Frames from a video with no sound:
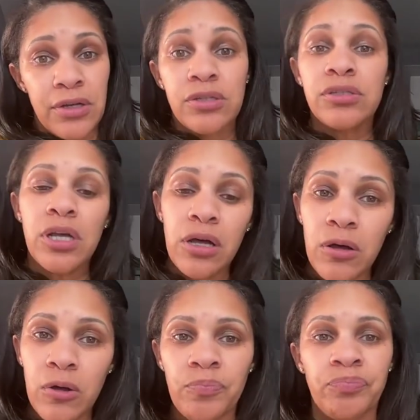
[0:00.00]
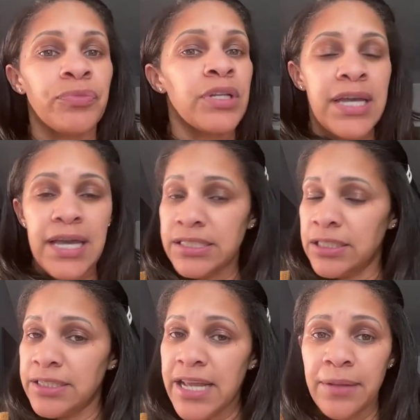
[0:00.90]
So it's
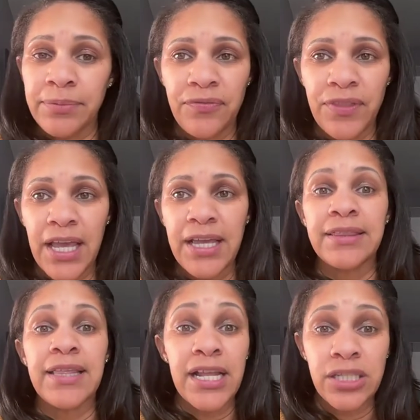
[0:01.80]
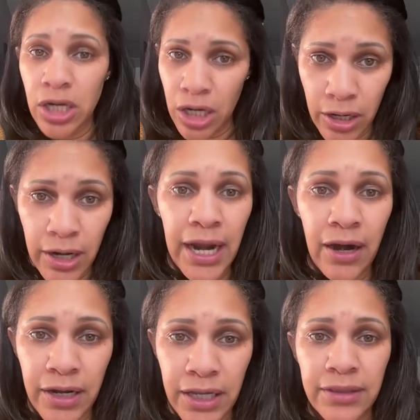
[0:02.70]
an adaptive thing. That's her
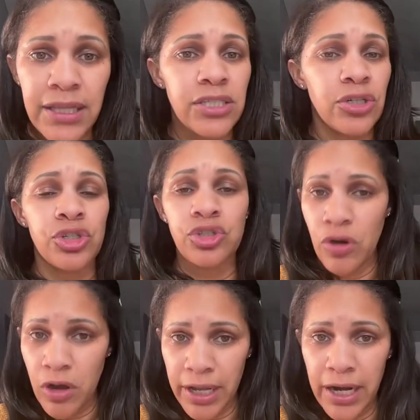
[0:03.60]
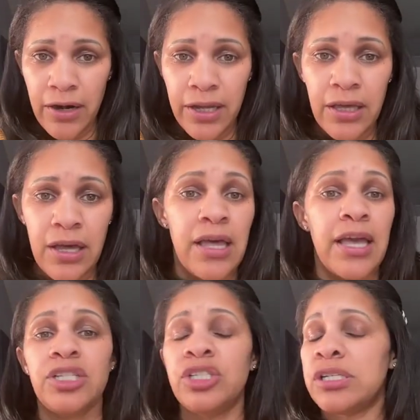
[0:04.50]
area. That's her strong area.
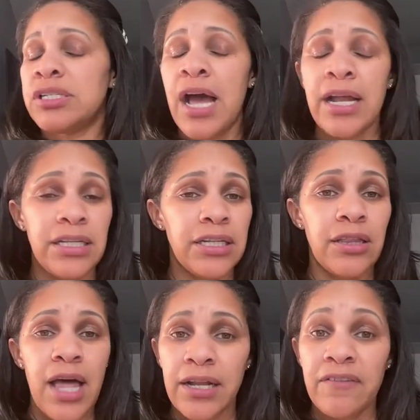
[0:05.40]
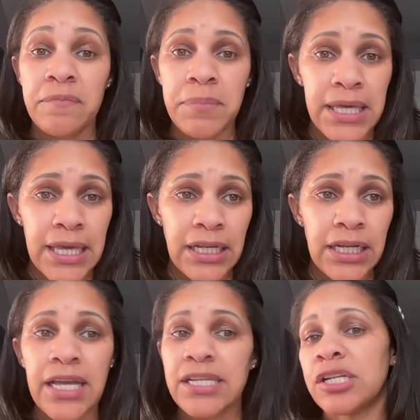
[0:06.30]
She does not need a lot of me in
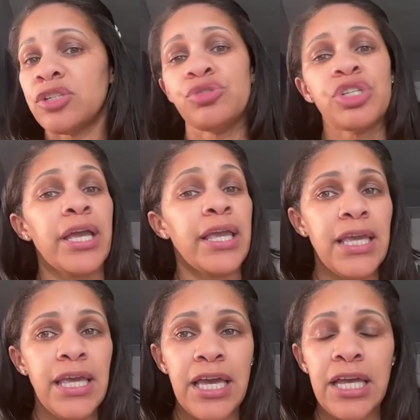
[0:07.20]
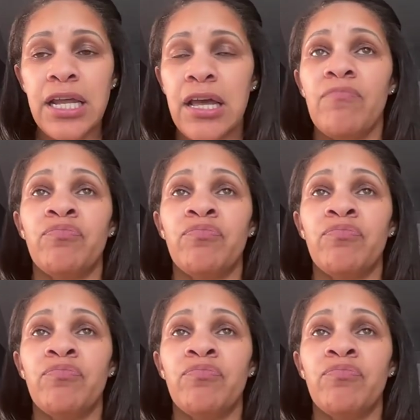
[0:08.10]
it. Yes, I do check in.